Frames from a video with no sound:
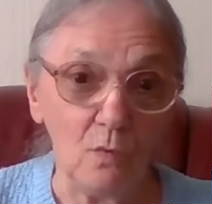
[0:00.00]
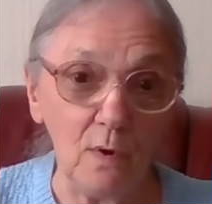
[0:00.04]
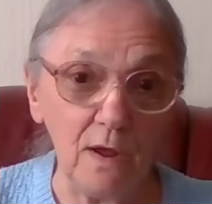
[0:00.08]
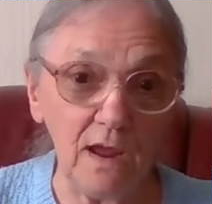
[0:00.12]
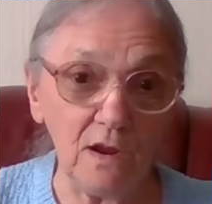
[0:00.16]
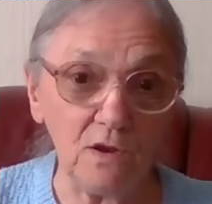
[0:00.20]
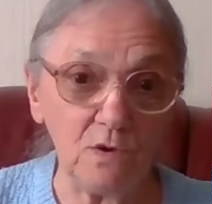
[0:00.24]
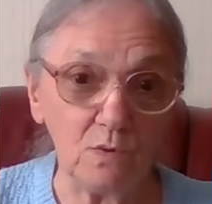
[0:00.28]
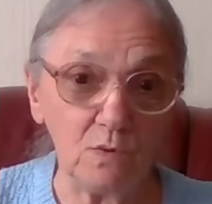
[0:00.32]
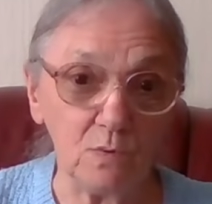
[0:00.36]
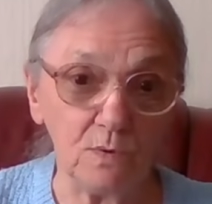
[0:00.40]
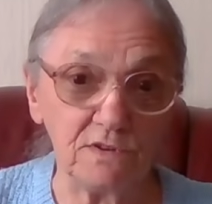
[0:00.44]
The
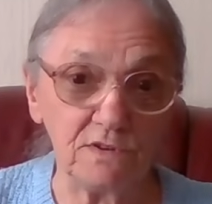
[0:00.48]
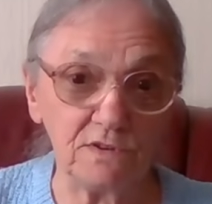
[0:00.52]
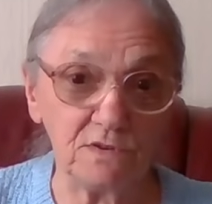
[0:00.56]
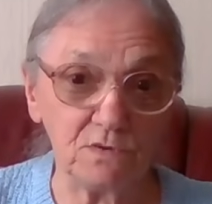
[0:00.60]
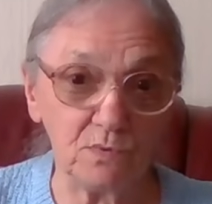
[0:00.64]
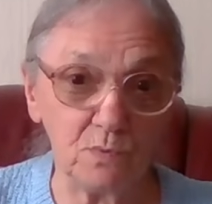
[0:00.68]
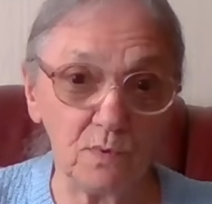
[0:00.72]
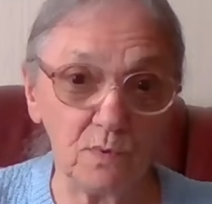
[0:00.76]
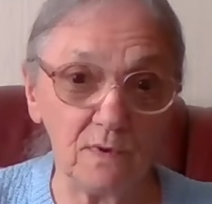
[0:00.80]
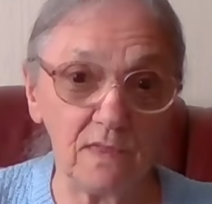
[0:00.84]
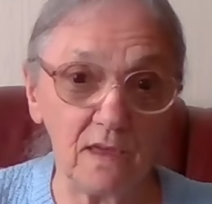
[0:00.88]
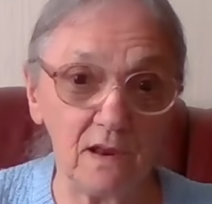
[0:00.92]
weight
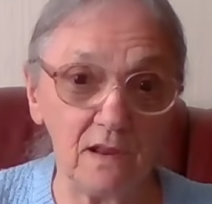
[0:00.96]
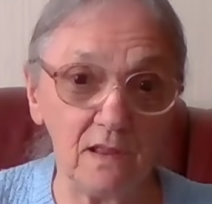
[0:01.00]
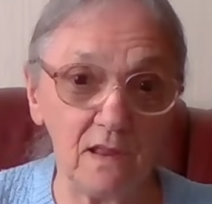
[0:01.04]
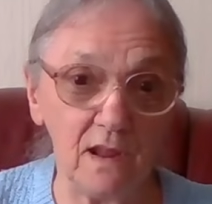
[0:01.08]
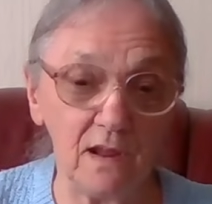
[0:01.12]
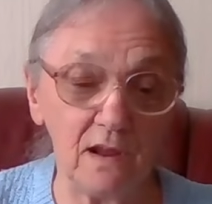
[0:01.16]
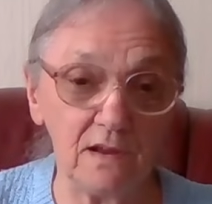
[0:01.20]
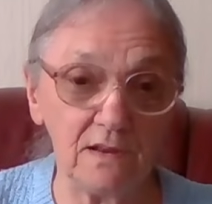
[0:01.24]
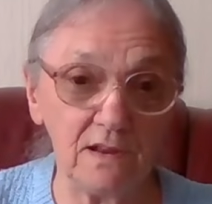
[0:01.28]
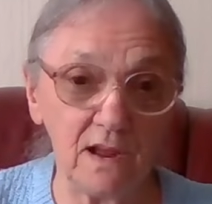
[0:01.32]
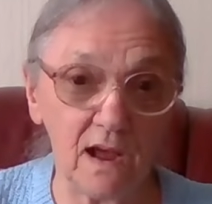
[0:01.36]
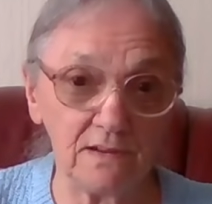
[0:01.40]
was
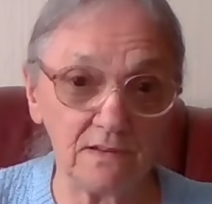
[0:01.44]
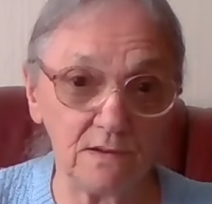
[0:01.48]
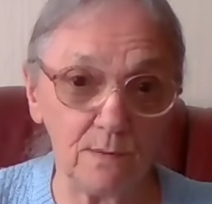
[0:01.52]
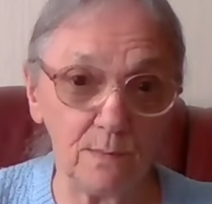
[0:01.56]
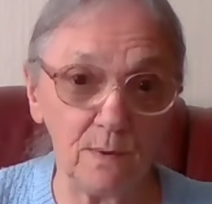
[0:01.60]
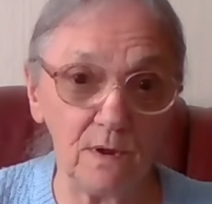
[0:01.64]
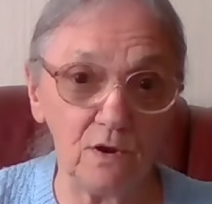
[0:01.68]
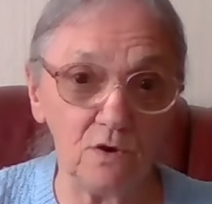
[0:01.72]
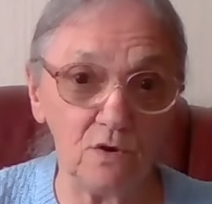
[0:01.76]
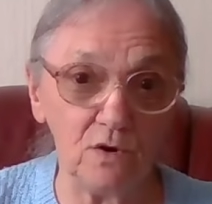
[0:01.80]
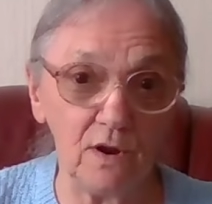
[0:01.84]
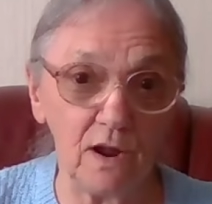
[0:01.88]
within, the, uh, it had
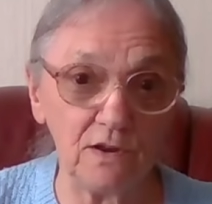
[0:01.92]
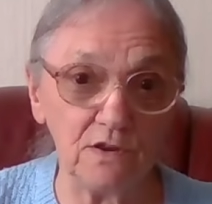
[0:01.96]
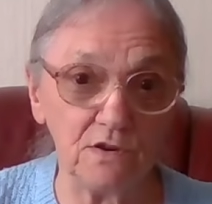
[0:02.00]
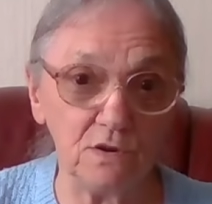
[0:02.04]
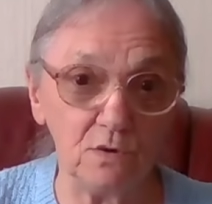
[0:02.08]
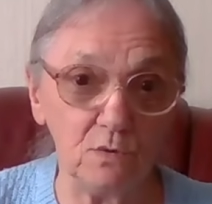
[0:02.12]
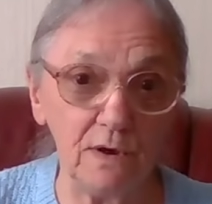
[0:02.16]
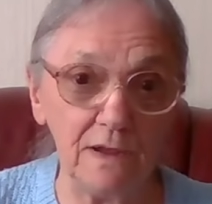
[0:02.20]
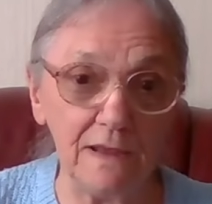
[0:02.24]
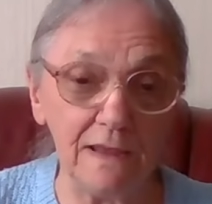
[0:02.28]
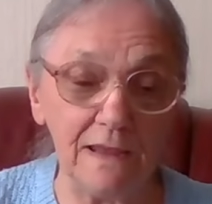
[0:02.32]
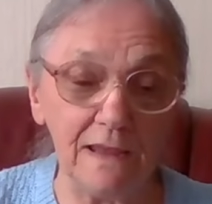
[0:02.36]
to be under
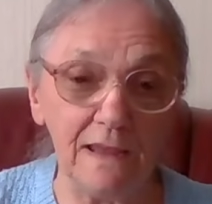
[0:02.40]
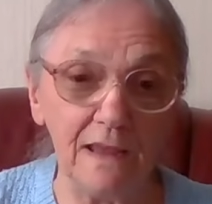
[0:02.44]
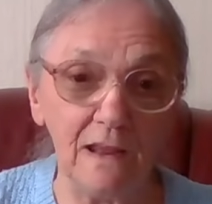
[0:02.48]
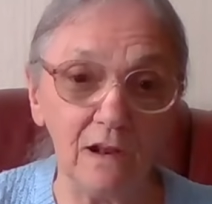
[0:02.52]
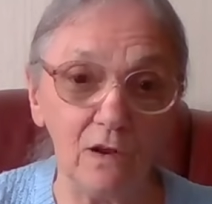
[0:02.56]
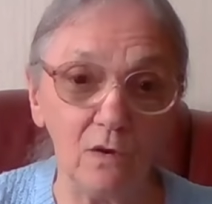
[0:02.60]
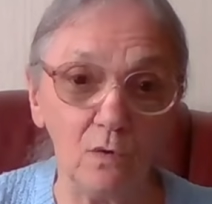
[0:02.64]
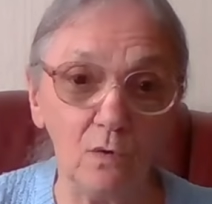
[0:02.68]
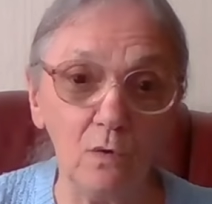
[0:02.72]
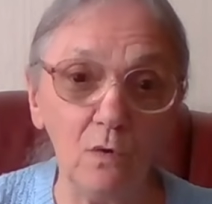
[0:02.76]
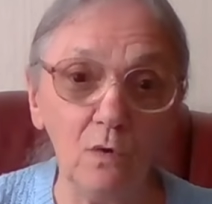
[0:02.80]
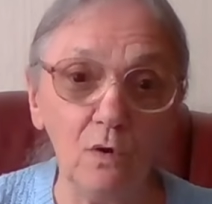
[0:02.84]
two
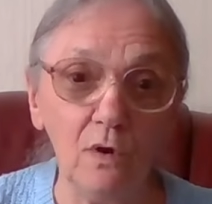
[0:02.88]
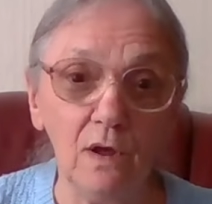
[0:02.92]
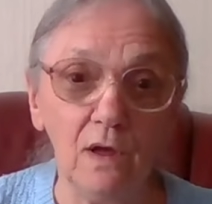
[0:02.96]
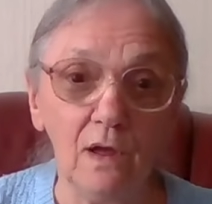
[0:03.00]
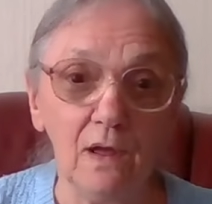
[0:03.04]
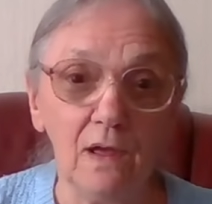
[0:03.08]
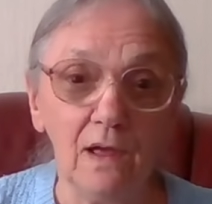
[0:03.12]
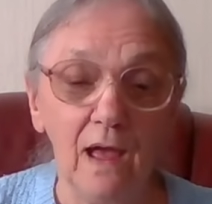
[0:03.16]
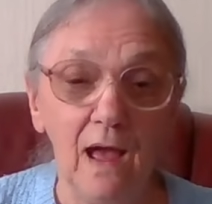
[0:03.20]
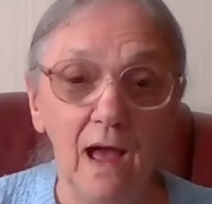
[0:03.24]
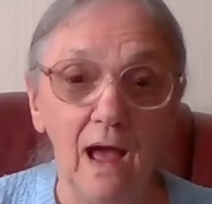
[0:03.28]
kilo.